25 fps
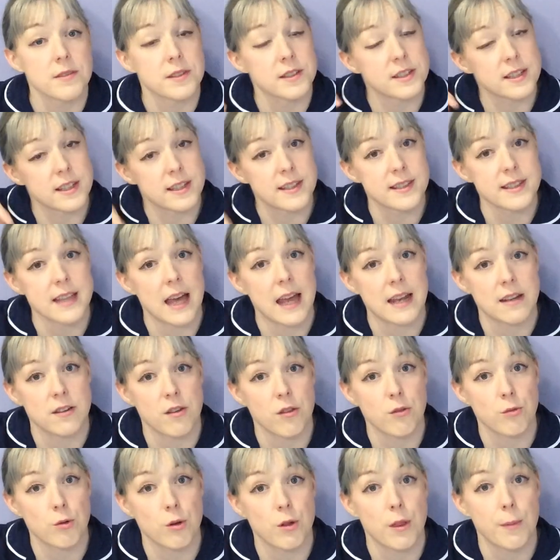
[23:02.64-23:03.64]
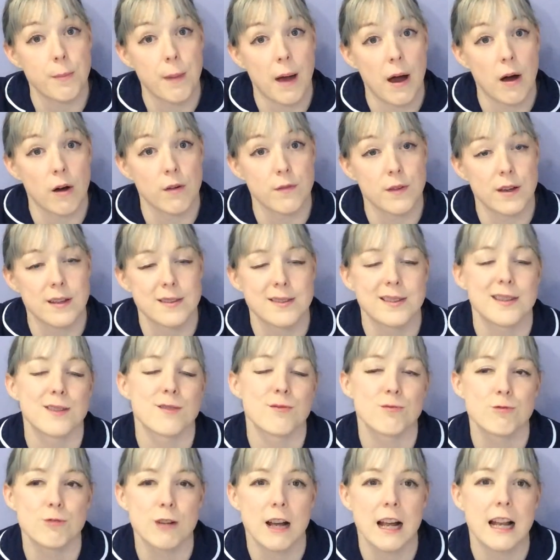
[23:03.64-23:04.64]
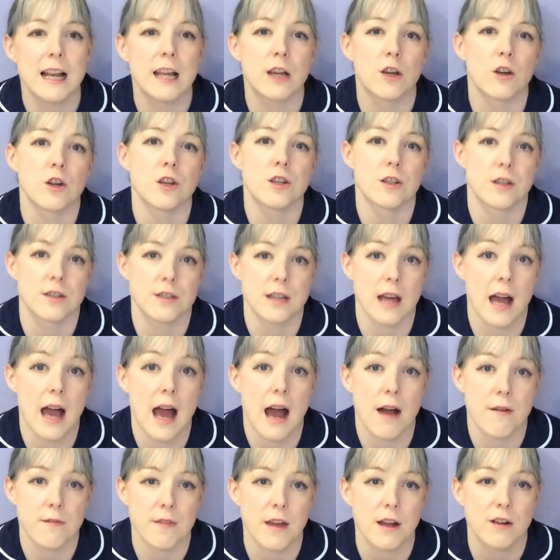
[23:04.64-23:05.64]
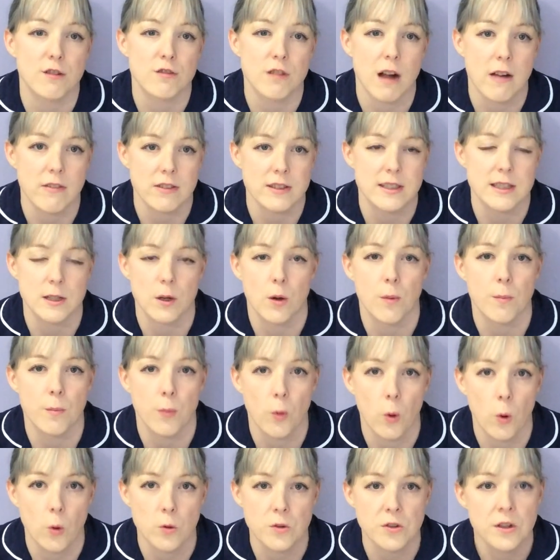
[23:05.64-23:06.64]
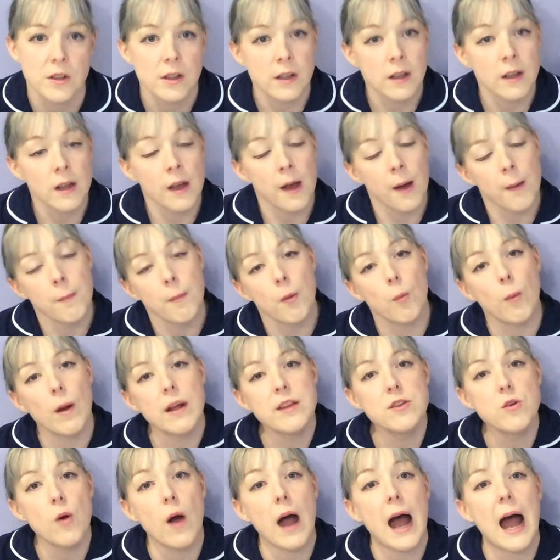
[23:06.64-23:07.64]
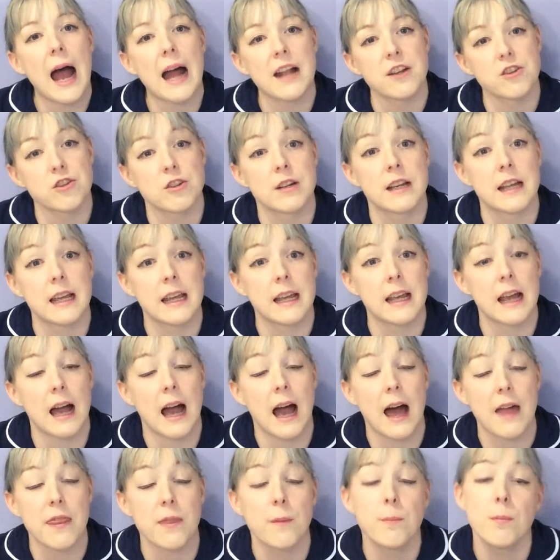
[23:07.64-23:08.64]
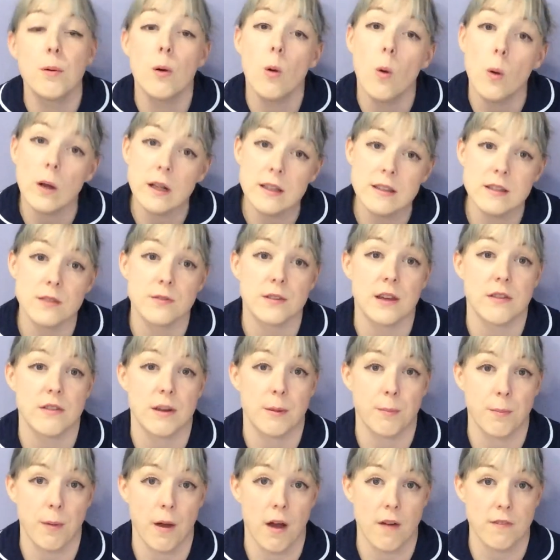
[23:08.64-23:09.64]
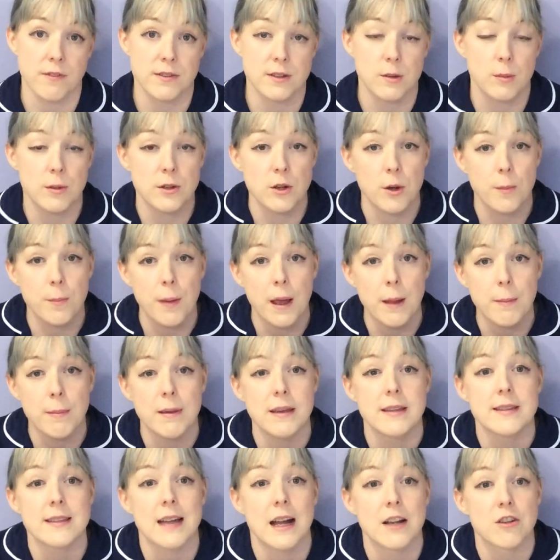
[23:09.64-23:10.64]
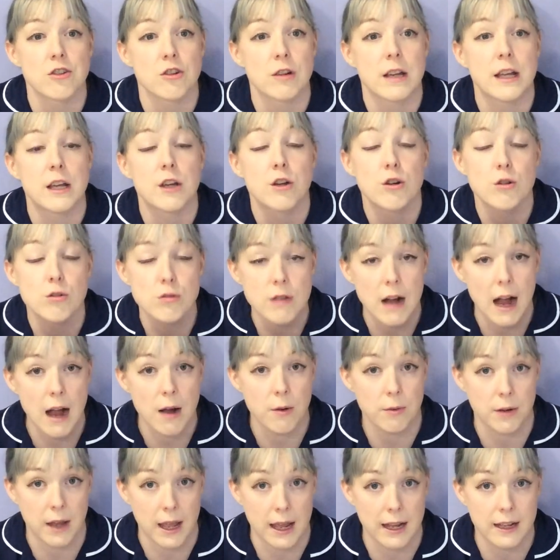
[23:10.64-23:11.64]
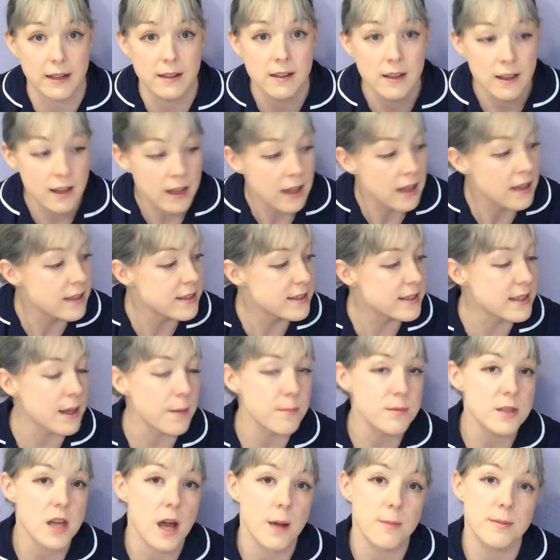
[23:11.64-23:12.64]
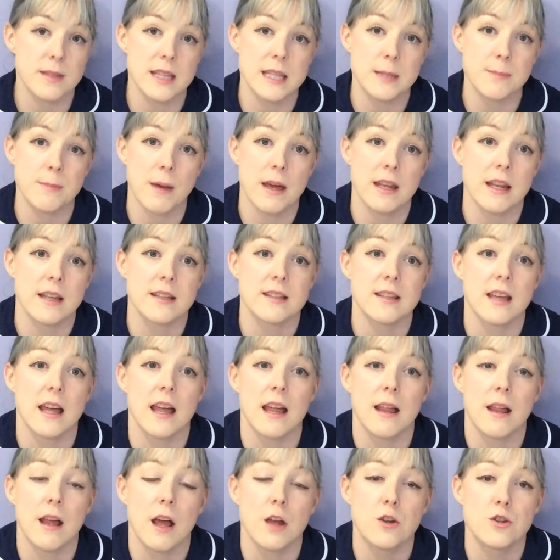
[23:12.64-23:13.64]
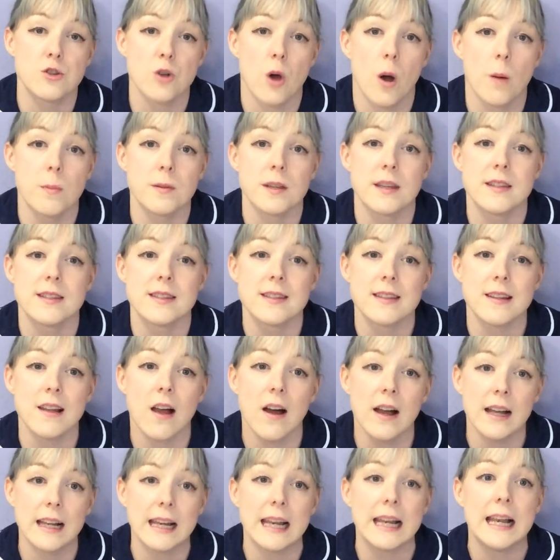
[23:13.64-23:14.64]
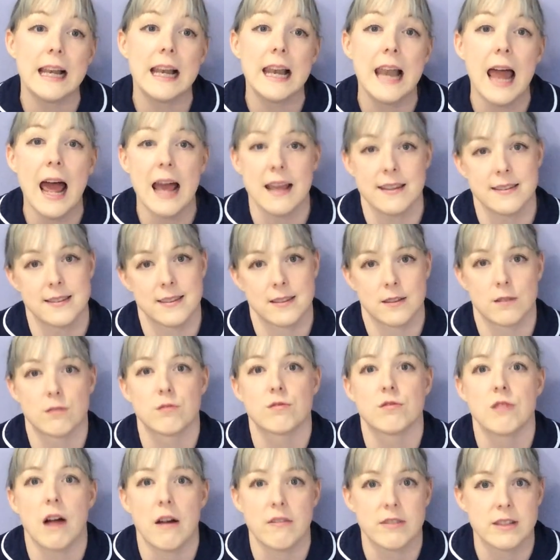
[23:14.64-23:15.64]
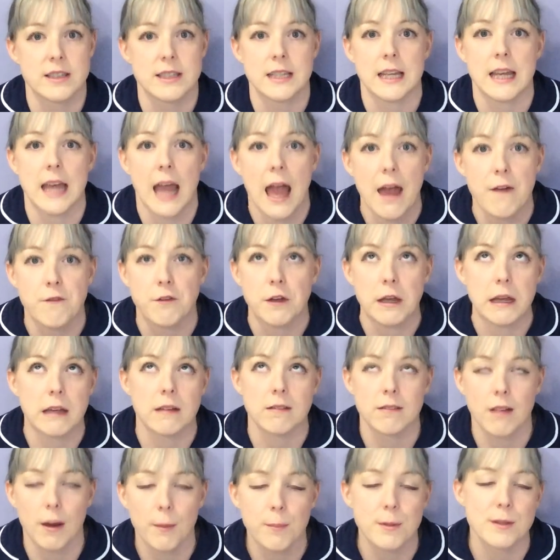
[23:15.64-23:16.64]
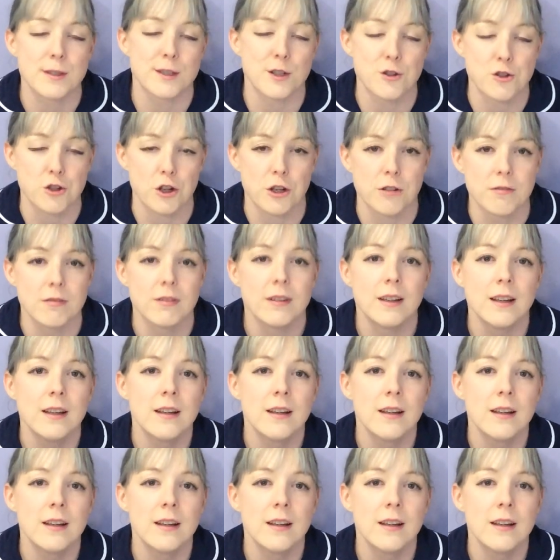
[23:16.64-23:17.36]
to descend through the pelvis, it's really good to have that gravity on board. But when you're actually at the point of giving birth, so when your baby is actually crowning, sometimes it's better to adopt a slightly less gravity heavy position.